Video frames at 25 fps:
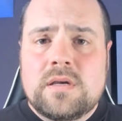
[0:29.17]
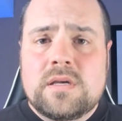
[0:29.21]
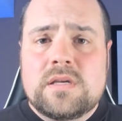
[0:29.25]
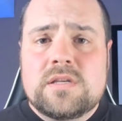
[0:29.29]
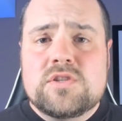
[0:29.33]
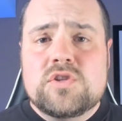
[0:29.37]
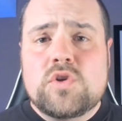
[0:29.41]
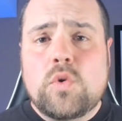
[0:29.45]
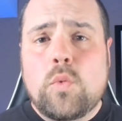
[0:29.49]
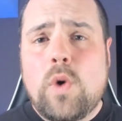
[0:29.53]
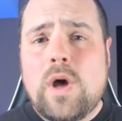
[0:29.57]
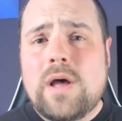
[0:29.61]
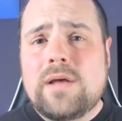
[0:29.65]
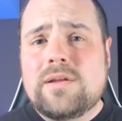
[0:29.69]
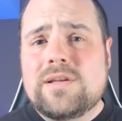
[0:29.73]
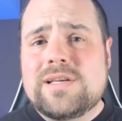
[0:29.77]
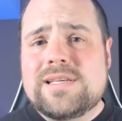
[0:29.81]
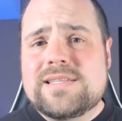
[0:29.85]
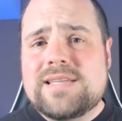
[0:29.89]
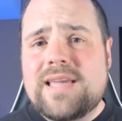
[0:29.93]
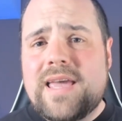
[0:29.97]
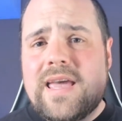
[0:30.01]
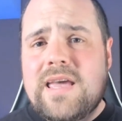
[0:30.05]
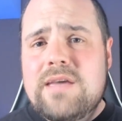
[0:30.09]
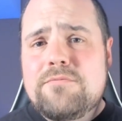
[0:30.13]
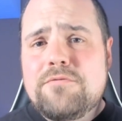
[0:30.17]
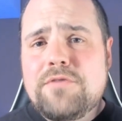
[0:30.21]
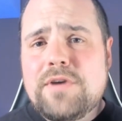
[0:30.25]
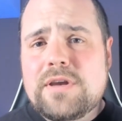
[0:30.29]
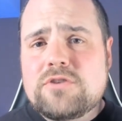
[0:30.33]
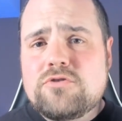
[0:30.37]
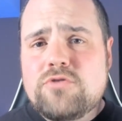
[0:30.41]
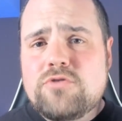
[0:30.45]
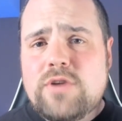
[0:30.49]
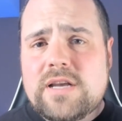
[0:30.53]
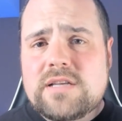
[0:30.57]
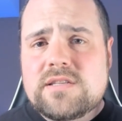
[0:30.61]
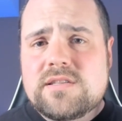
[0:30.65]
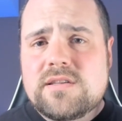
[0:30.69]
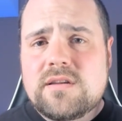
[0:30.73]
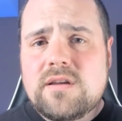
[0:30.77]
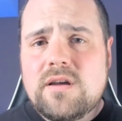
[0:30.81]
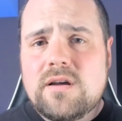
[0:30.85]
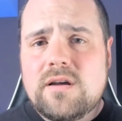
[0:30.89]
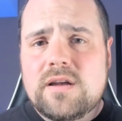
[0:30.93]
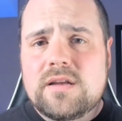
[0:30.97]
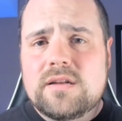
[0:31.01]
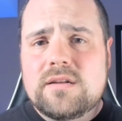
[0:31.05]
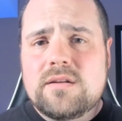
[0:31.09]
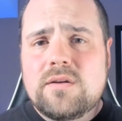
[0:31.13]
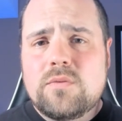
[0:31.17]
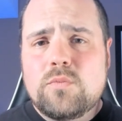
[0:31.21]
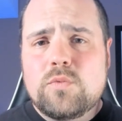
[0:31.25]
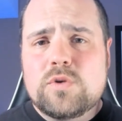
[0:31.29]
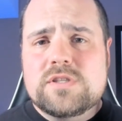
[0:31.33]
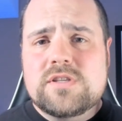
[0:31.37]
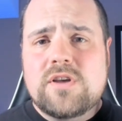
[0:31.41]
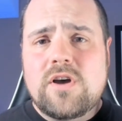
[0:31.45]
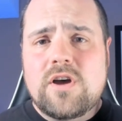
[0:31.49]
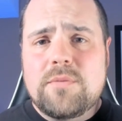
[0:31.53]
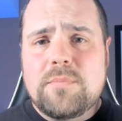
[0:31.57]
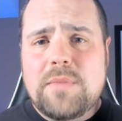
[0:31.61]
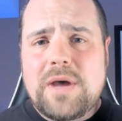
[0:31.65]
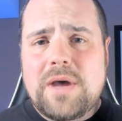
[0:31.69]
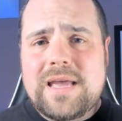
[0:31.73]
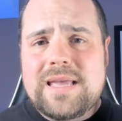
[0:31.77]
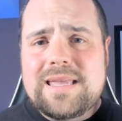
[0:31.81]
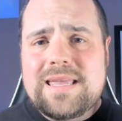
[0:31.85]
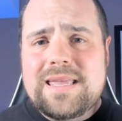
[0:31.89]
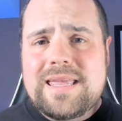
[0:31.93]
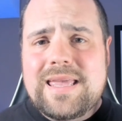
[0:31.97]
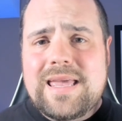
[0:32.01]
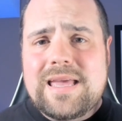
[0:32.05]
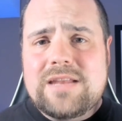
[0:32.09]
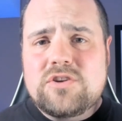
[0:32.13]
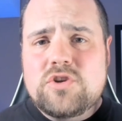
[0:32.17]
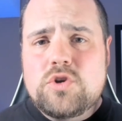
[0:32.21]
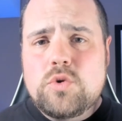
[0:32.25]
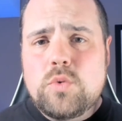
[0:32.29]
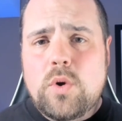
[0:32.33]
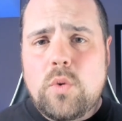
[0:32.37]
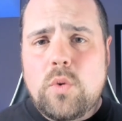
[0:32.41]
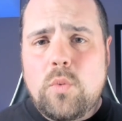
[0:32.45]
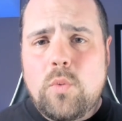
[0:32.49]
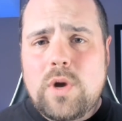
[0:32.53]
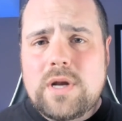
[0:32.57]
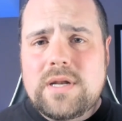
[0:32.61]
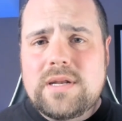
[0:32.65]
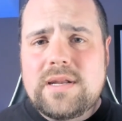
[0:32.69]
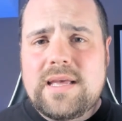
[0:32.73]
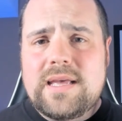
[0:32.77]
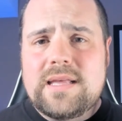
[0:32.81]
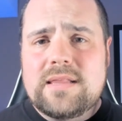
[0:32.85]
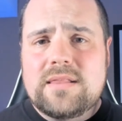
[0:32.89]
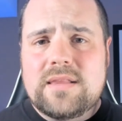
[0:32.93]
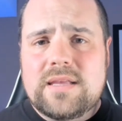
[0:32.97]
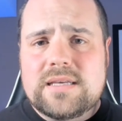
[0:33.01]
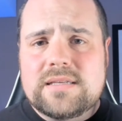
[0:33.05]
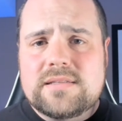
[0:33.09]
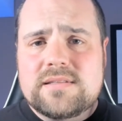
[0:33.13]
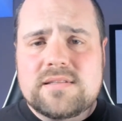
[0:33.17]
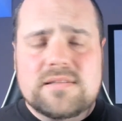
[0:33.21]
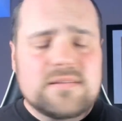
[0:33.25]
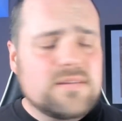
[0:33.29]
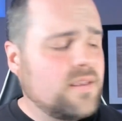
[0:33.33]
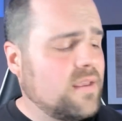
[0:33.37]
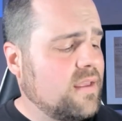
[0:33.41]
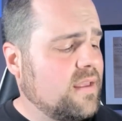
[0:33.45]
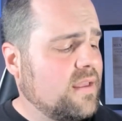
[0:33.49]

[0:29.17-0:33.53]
So while his game Vectrexagon was on my get to it one day list,